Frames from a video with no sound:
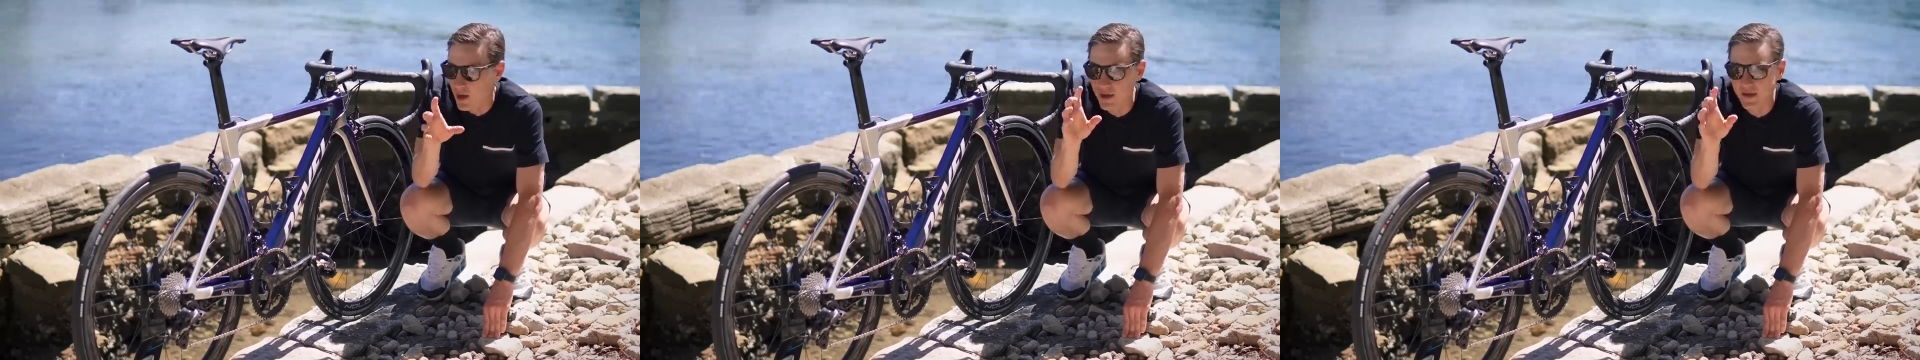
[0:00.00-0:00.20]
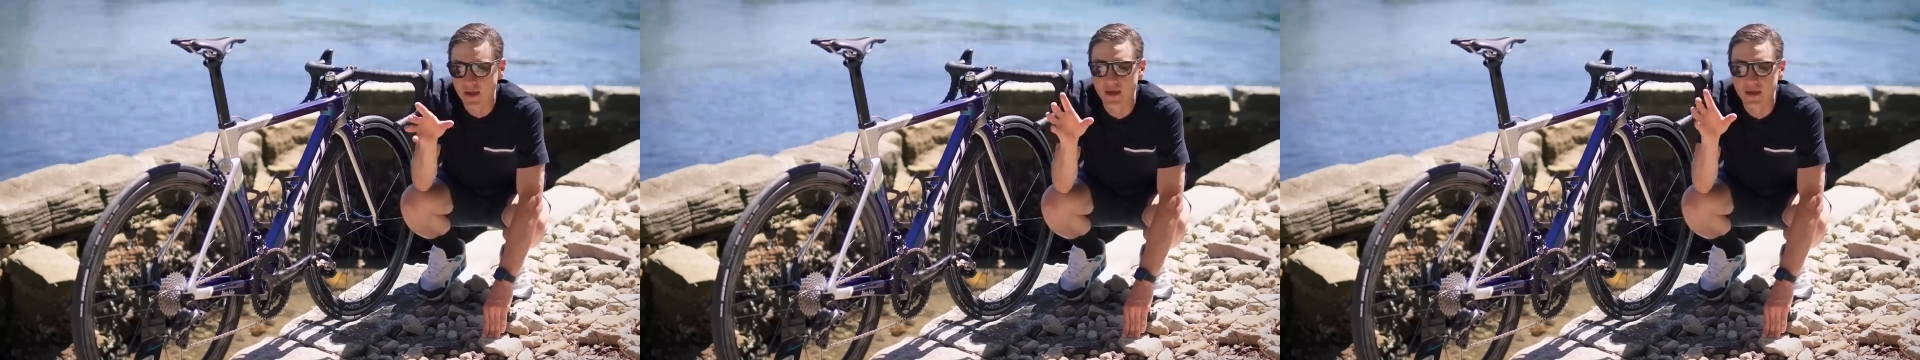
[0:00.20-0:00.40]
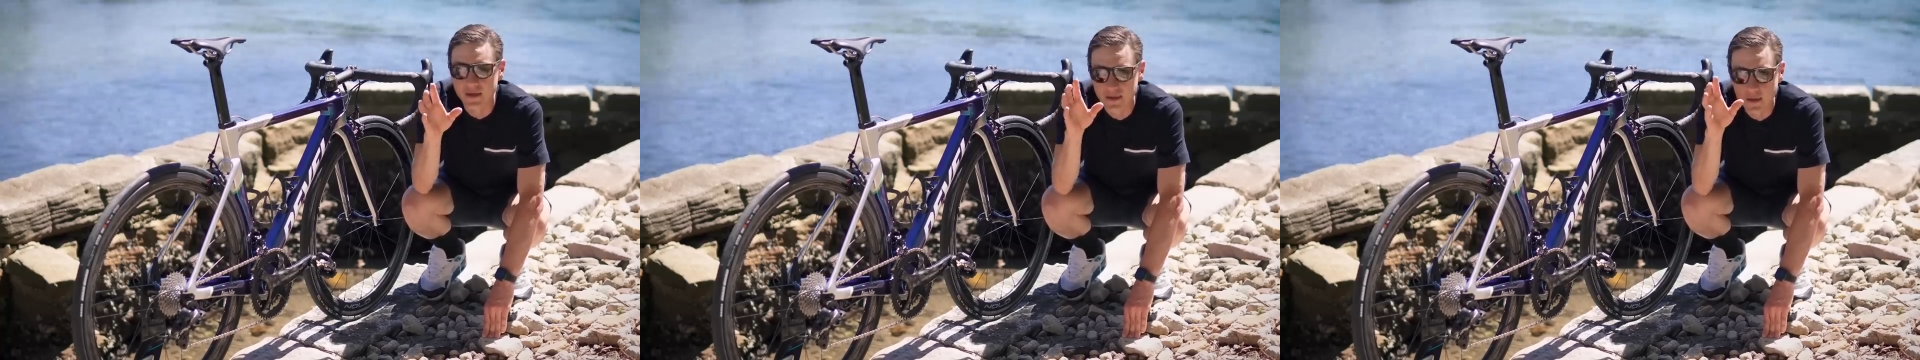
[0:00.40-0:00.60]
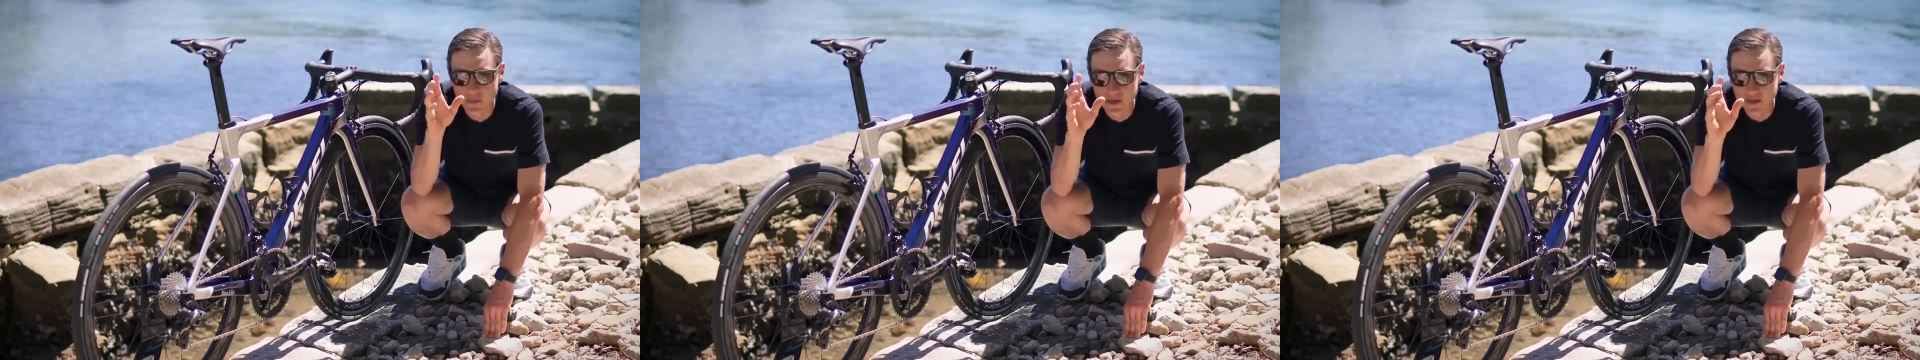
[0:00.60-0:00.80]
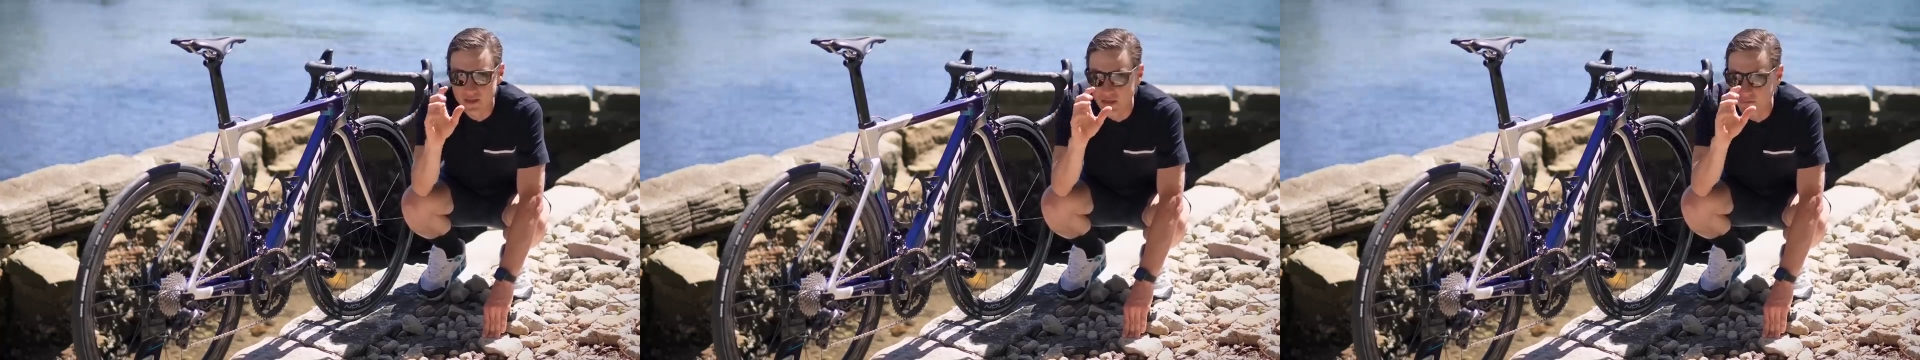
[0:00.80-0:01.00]
okay, yeah, we're
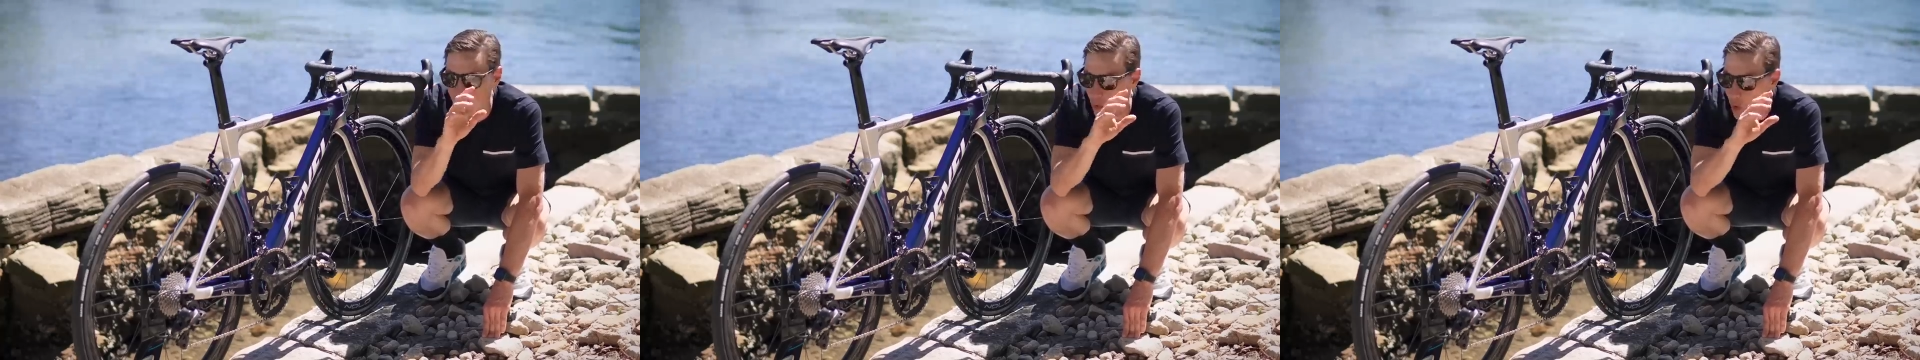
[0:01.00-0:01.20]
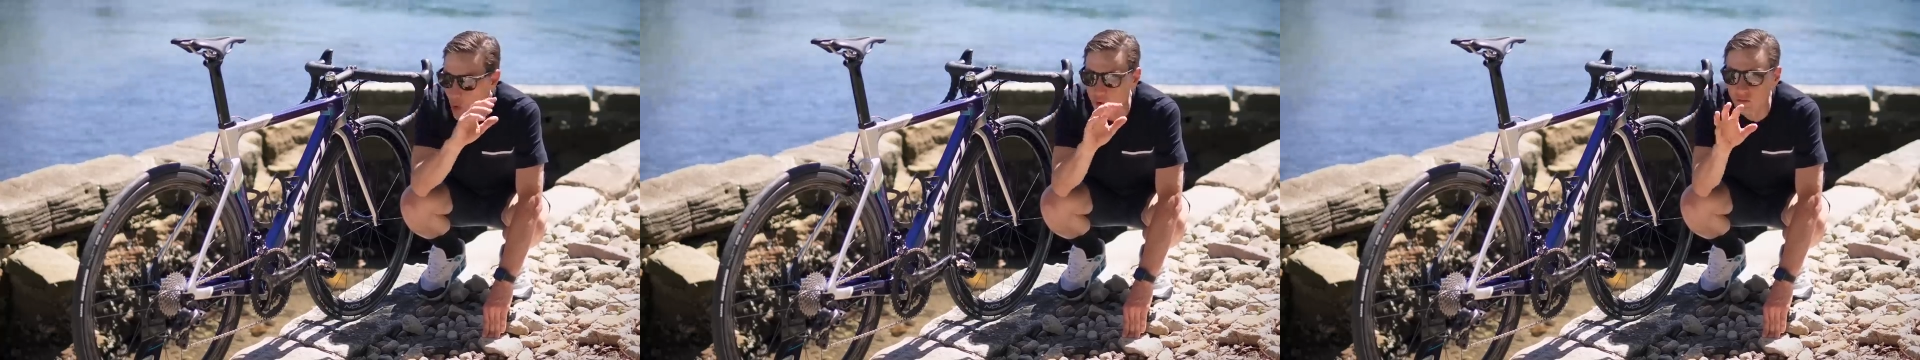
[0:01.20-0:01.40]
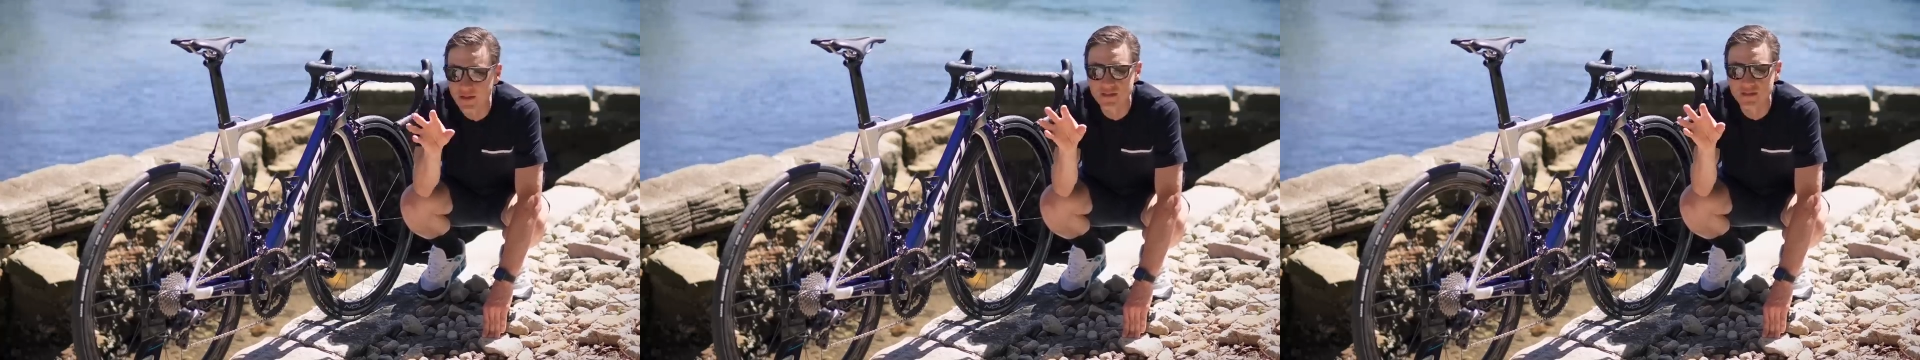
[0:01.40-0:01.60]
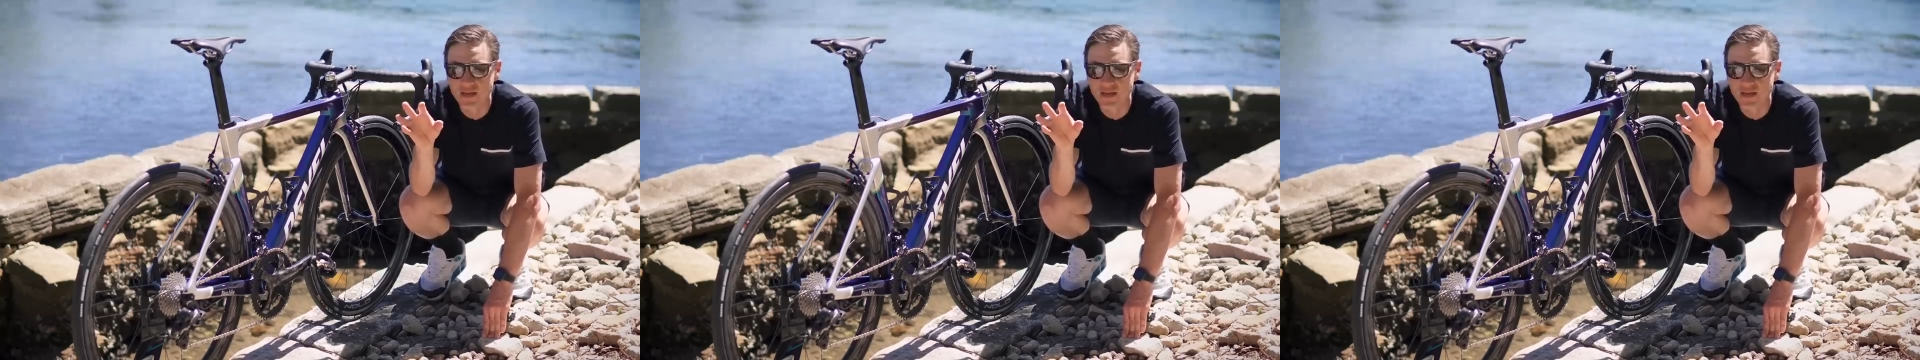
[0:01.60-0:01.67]
gonna give you all that